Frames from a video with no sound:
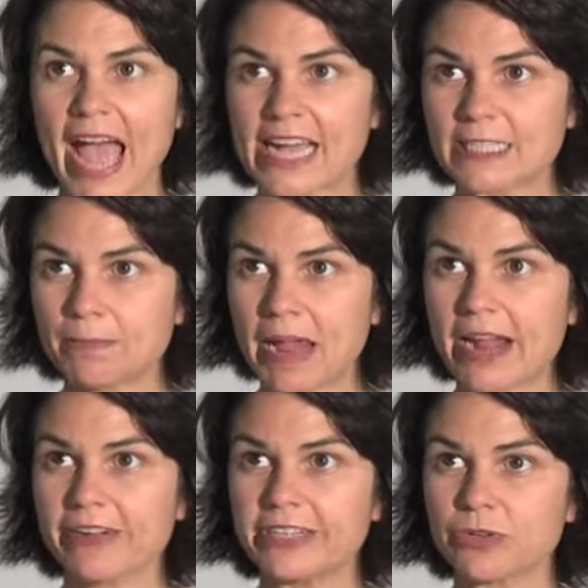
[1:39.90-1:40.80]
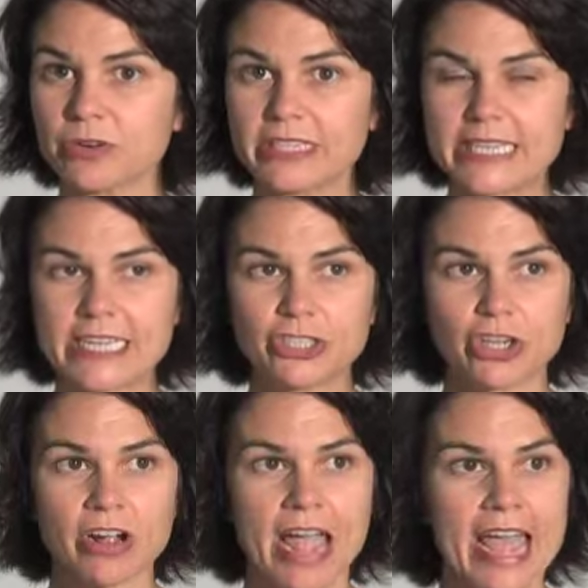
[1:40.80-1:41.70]
as a parent or a
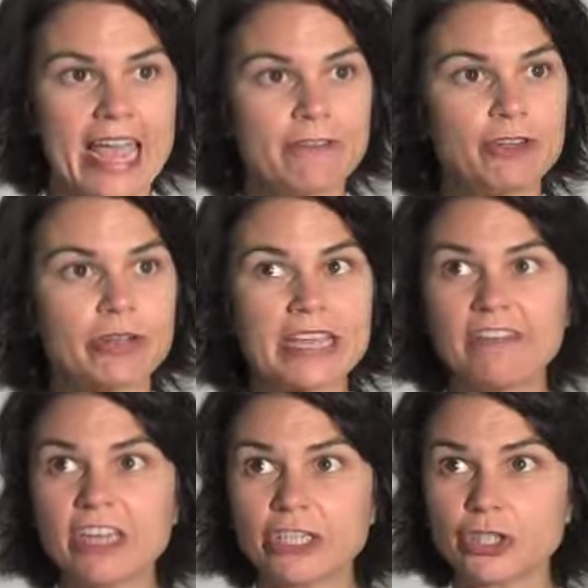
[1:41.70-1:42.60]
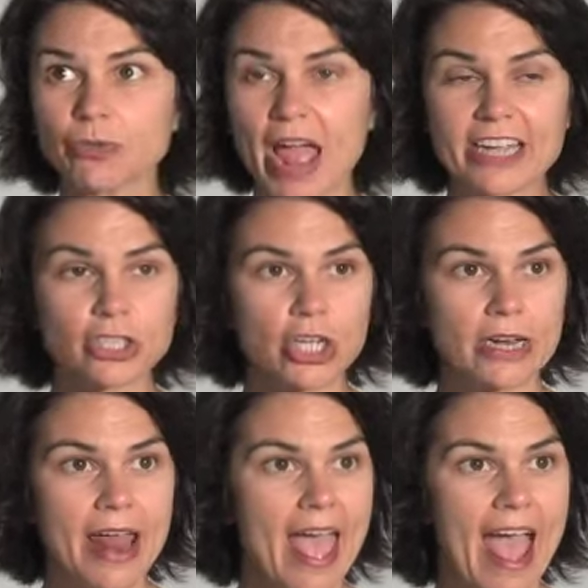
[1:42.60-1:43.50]
teacher, if you're giving a
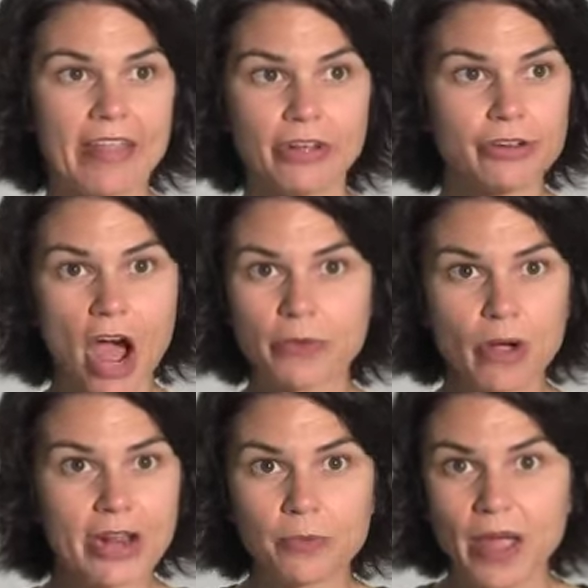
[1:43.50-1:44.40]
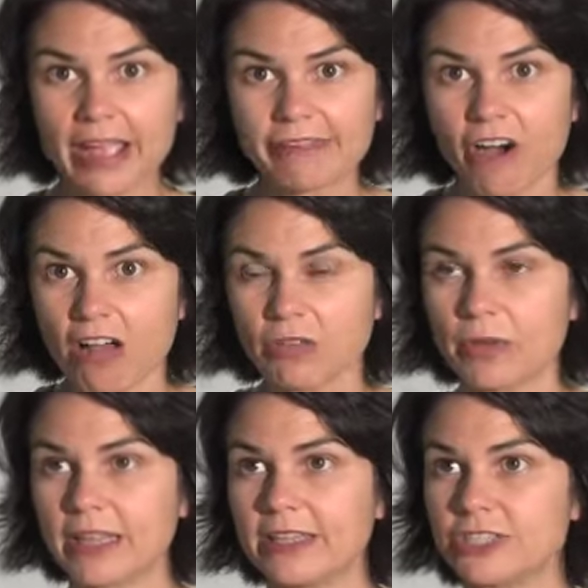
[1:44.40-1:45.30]
direction and they're not right away
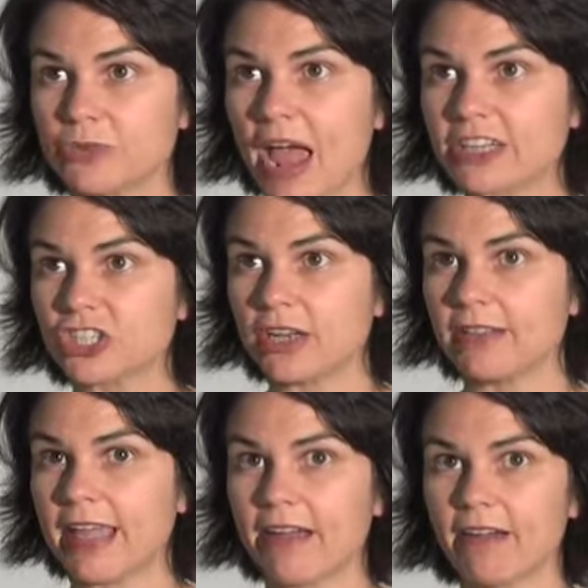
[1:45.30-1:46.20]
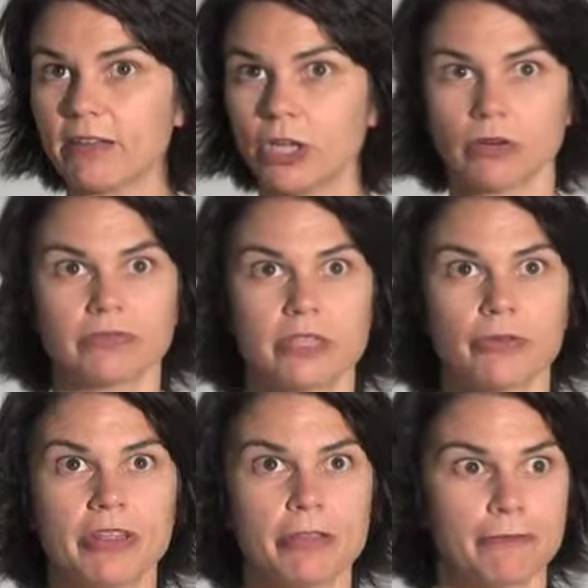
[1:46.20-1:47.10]
following the direction, they're
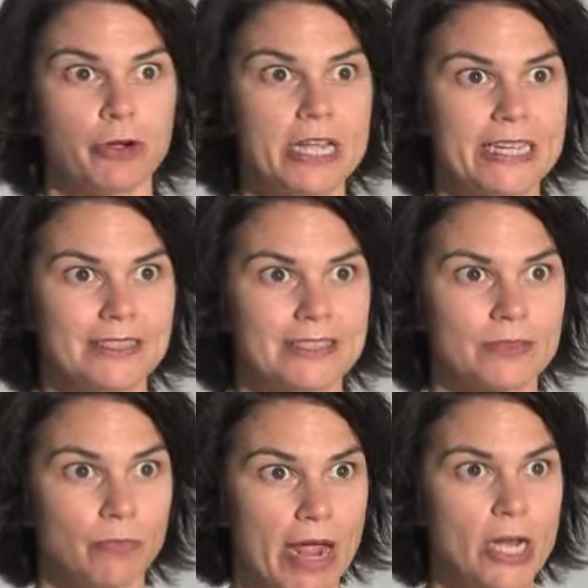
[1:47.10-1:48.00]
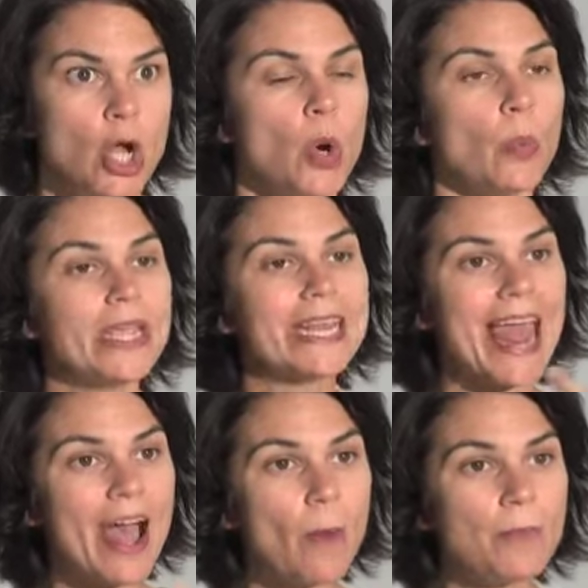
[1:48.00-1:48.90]
in the freeze, right? We can
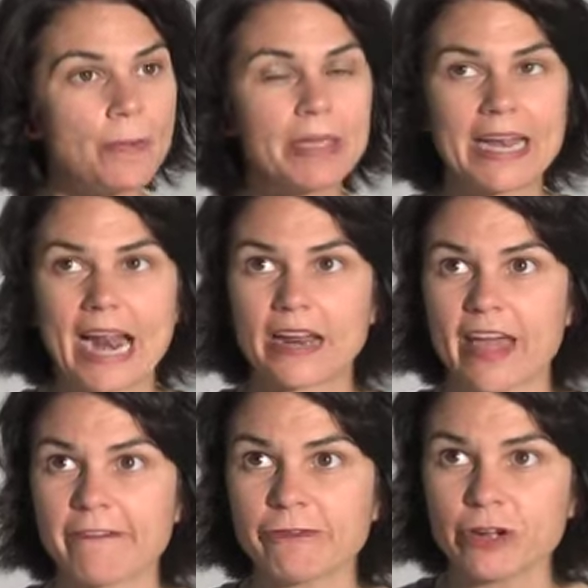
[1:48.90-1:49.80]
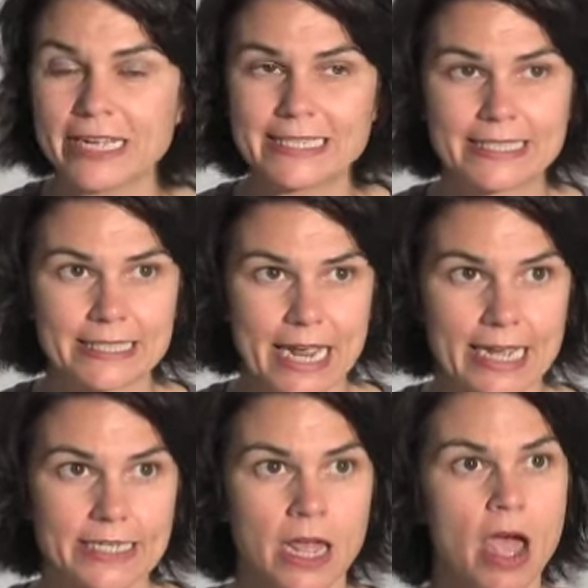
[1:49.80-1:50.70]
help them get out of that freeze
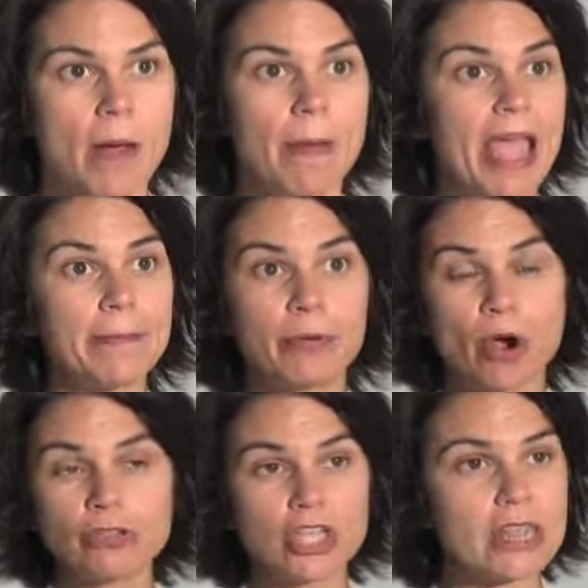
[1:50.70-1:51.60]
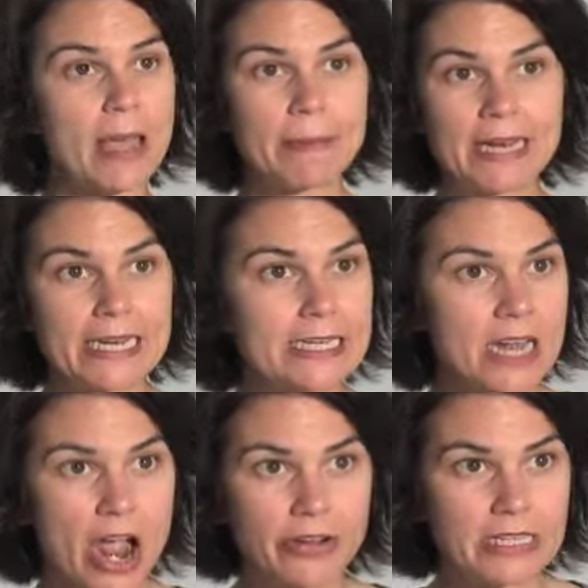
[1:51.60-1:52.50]
state by approaching them in an
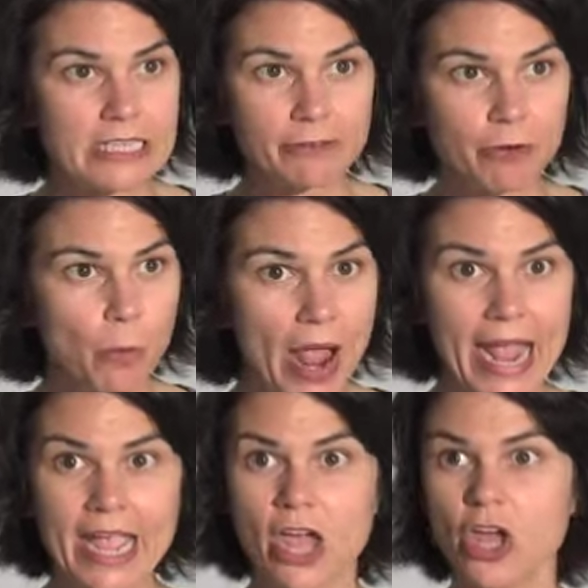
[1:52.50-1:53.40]
entirely different way.